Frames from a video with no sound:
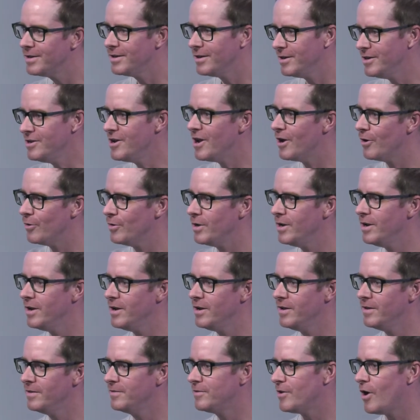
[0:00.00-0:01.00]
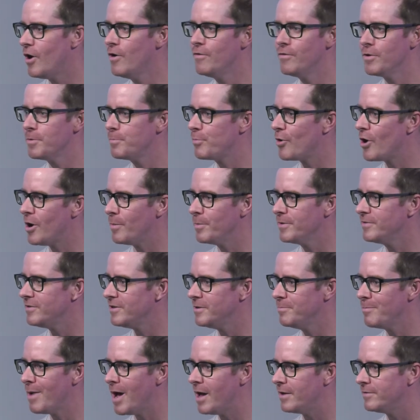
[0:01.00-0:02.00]
You know, it is
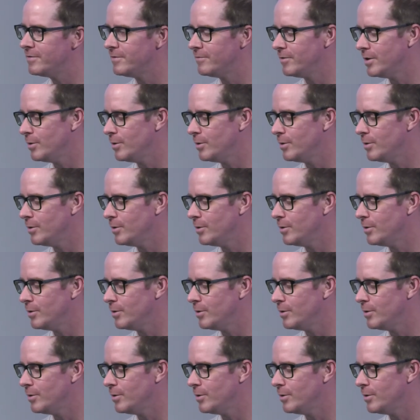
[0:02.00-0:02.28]
over-promising massively